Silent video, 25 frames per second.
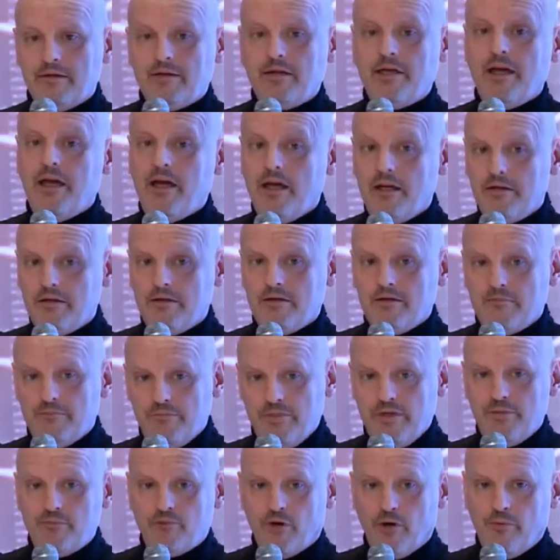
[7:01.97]
can
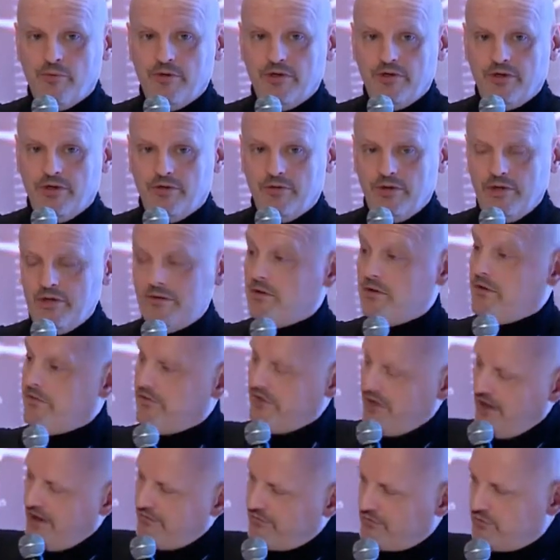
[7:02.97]
be proprietary,
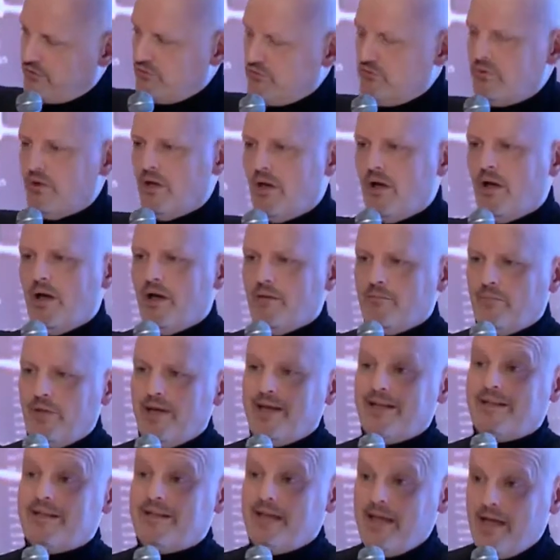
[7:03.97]
doesn't have to, but
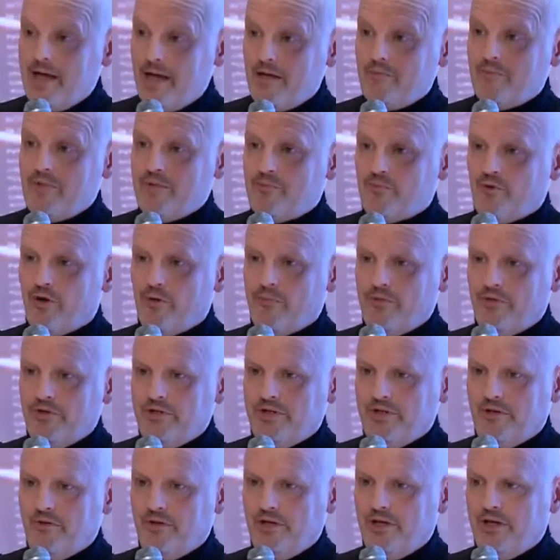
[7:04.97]
it can be
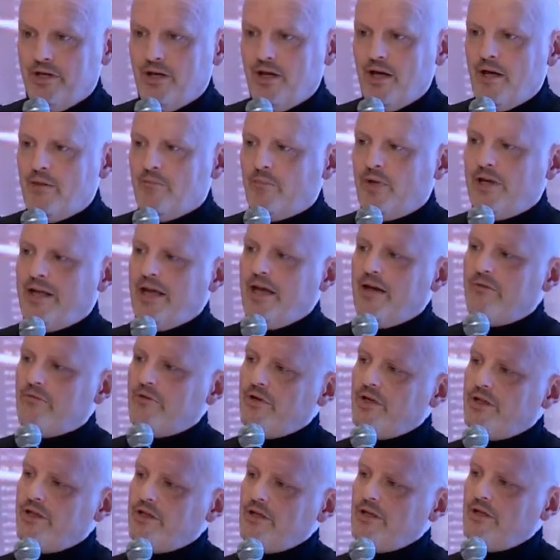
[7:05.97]
proprietary. But
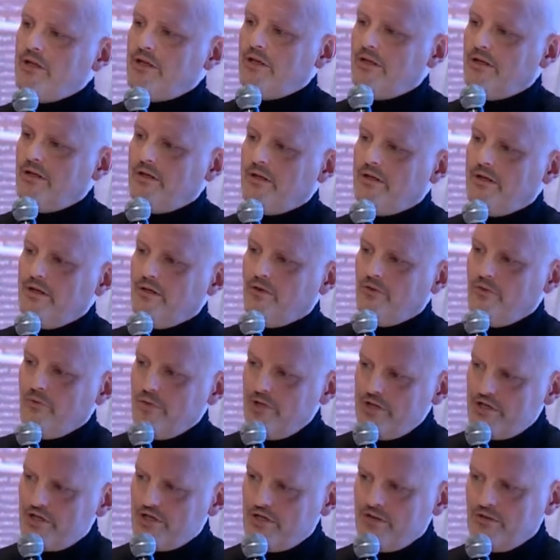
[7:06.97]
everything
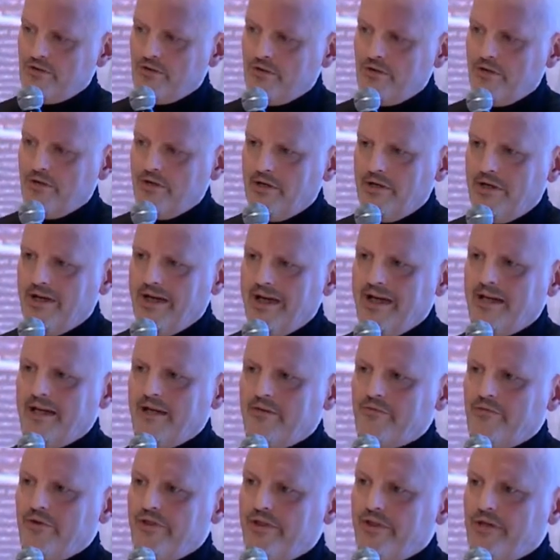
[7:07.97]
original and
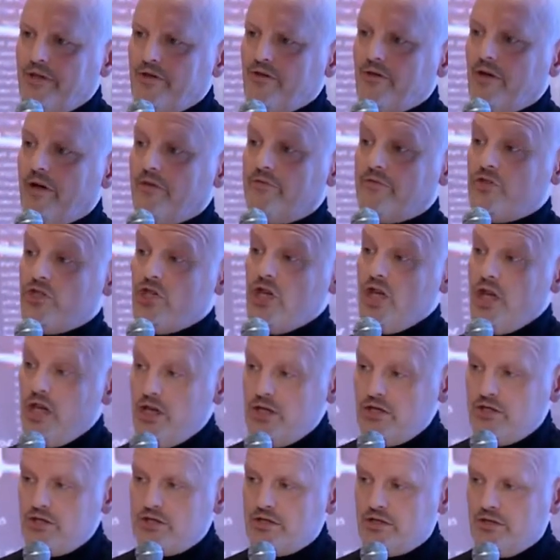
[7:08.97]
everything you have
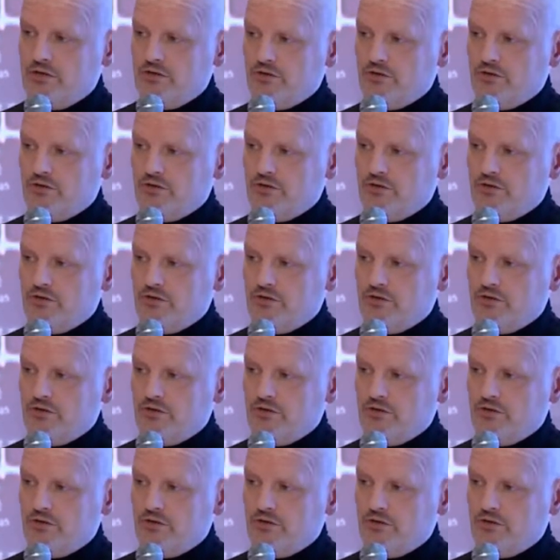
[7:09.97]
changed,